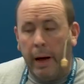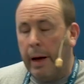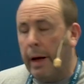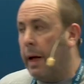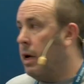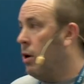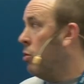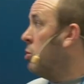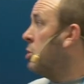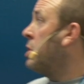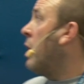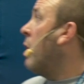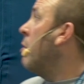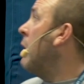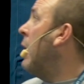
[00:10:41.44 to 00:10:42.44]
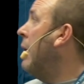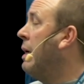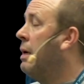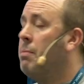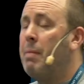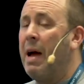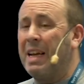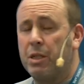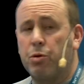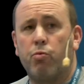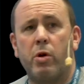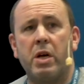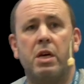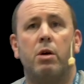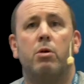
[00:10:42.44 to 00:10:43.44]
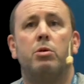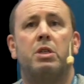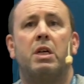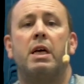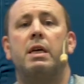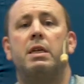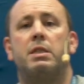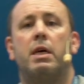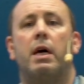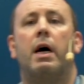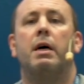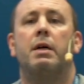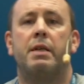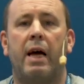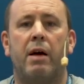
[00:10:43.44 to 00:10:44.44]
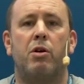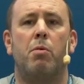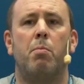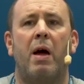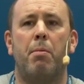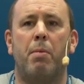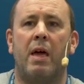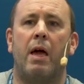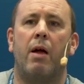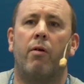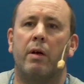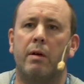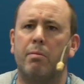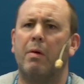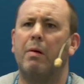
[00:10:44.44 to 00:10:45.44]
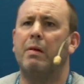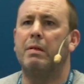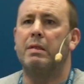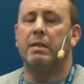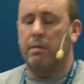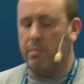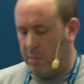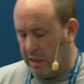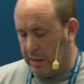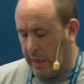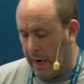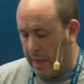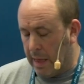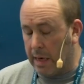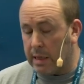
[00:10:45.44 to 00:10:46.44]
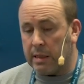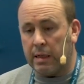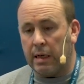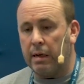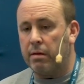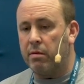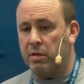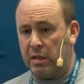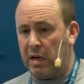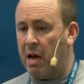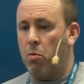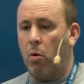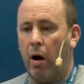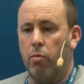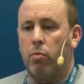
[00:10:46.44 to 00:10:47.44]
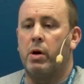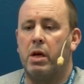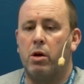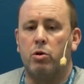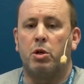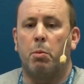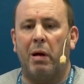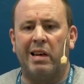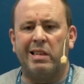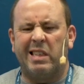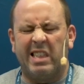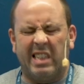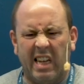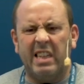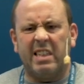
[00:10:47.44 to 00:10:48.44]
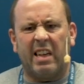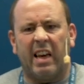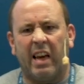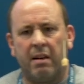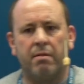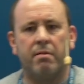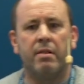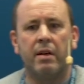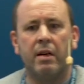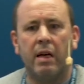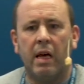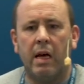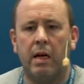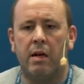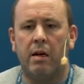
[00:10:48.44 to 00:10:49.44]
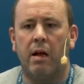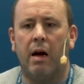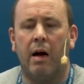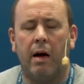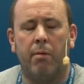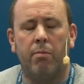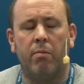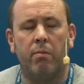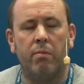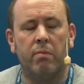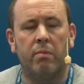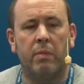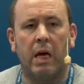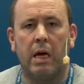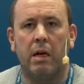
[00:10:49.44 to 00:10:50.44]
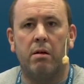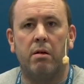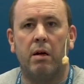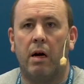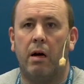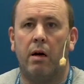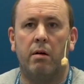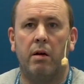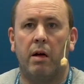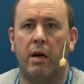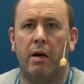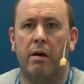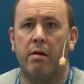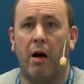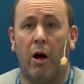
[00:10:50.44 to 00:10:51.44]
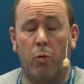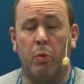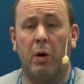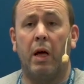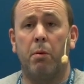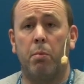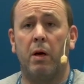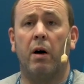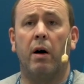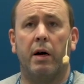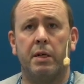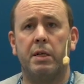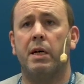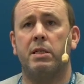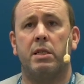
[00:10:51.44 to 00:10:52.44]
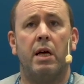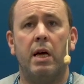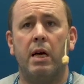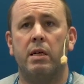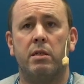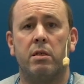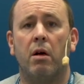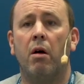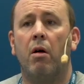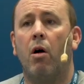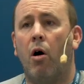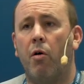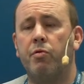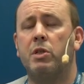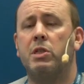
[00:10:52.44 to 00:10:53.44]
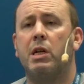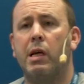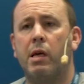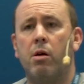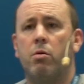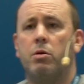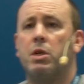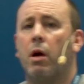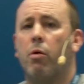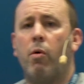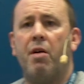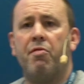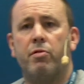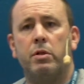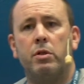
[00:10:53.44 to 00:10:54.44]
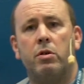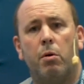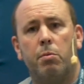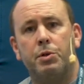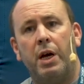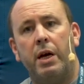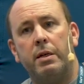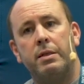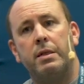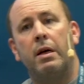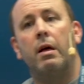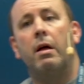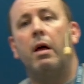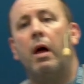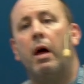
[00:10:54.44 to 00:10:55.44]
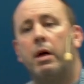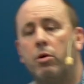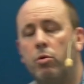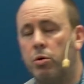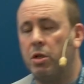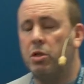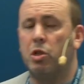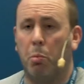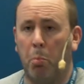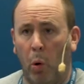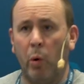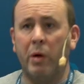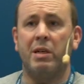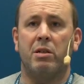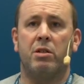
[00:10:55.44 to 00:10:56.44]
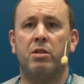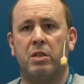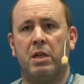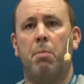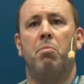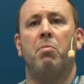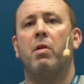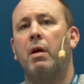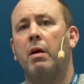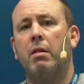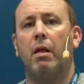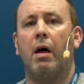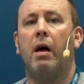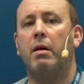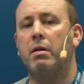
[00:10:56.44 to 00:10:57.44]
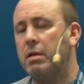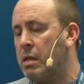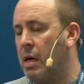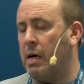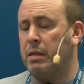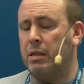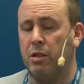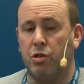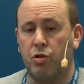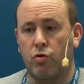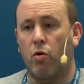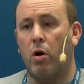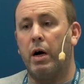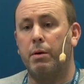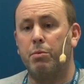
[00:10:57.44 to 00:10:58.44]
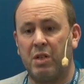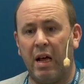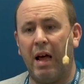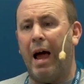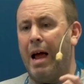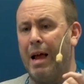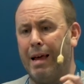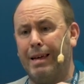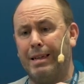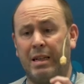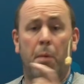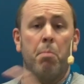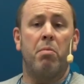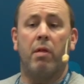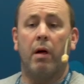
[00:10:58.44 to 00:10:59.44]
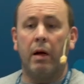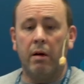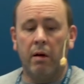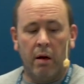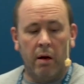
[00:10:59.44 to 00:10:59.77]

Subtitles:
It also makes reuse easier. Now, you may be hearing me say this and say, well, reusability is easy in OpenAPI, and yes, it is. Obviously, using a reference object in order to point to something that describes a something,